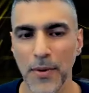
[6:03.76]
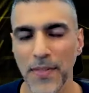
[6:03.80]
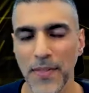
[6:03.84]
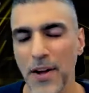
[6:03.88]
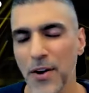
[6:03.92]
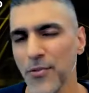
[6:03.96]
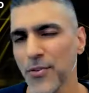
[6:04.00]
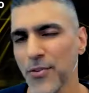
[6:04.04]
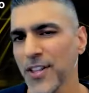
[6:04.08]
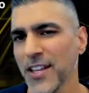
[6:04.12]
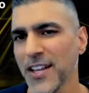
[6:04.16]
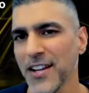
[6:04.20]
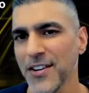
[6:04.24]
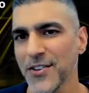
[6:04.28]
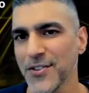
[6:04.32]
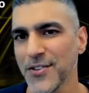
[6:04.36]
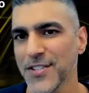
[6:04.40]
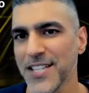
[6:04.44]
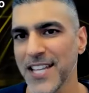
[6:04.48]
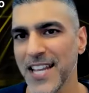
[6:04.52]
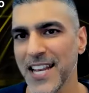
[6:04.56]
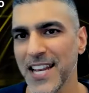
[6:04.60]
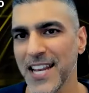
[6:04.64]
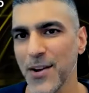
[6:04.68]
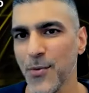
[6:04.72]
without really
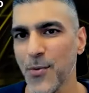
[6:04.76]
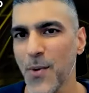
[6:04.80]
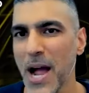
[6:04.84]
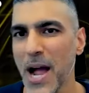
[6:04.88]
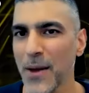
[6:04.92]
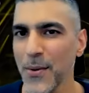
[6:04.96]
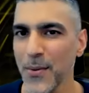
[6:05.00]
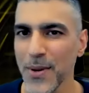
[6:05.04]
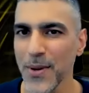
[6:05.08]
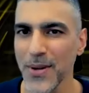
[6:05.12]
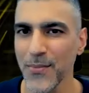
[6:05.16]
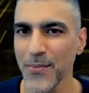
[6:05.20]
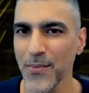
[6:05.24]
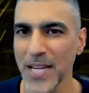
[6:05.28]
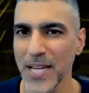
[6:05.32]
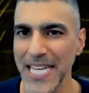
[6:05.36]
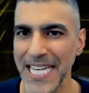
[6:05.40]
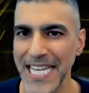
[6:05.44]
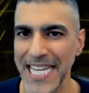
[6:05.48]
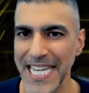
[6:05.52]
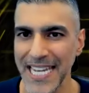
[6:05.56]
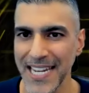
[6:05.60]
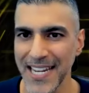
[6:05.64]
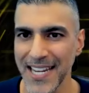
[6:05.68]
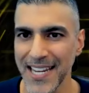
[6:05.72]
understanding why we, we
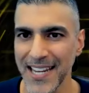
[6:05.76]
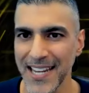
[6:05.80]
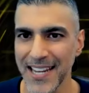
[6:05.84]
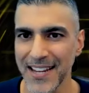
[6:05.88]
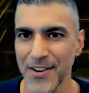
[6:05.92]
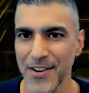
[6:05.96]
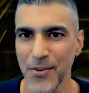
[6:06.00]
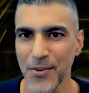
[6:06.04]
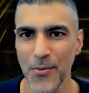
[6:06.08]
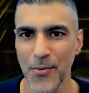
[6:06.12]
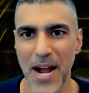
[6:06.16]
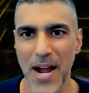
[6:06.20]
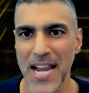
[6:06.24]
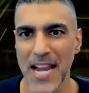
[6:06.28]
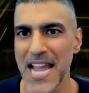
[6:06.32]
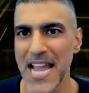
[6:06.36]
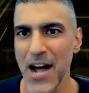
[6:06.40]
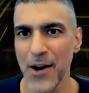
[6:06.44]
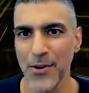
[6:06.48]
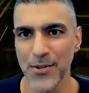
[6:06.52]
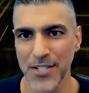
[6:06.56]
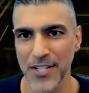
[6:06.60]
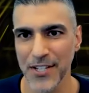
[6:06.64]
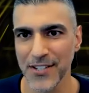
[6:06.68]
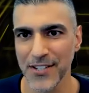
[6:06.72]
needed it or why
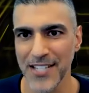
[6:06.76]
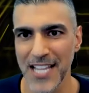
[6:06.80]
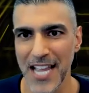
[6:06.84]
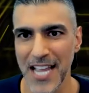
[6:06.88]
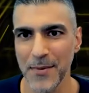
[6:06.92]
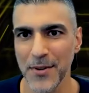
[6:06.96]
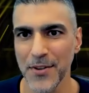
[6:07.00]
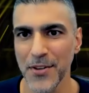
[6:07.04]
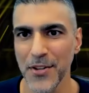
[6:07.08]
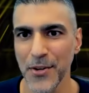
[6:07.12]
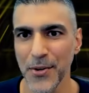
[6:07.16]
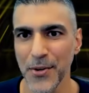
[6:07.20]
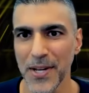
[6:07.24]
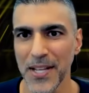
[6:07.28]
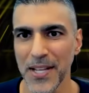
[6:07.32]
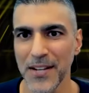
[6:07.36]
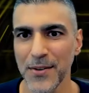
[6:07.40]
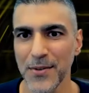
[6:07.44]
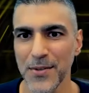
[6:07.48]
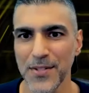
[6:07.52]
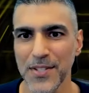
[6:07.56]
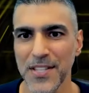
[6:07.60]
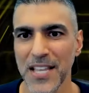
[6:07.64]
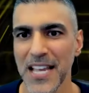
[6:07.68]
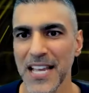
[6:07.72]
now is a good time to do it it
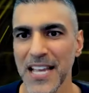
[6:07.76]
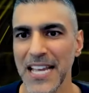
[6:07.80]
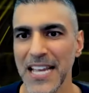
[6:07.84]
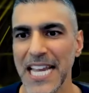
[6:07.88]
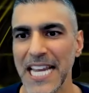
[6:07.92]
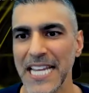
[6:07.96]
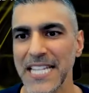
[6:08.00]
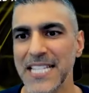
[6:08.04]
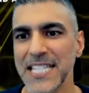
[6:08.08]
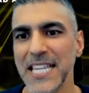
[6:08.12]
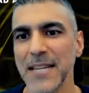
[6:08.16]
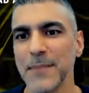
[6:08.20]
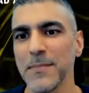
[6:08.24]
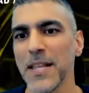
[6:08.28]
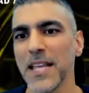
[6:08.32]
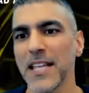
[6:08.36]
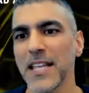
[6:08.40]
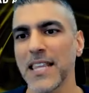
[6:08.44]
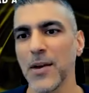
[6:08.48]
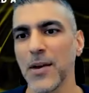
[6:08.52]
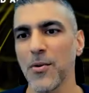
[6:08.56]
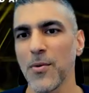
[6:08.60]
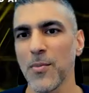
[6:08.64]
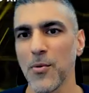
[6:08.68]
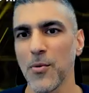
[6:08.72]
was it seemed like
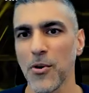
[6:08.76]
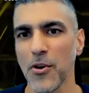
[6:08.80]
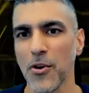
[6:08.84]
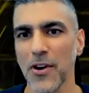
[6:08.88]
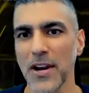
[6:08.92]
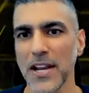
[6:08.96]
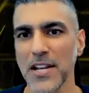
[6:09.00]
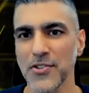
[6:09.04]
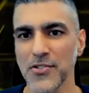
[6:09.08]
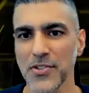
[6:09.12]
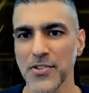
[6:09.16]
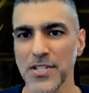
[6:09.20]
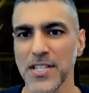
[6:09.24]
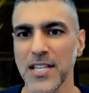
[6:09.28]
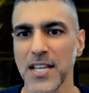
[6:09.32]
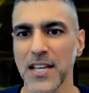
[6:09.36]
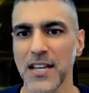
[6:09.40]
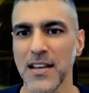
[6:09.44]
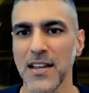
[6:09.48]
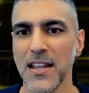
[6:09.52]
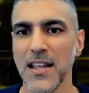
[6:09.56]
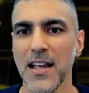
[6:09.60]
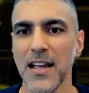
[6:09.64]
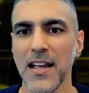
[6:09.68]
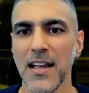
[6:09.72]
they were more
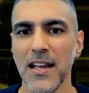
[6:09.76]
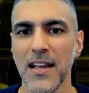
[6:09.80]
interested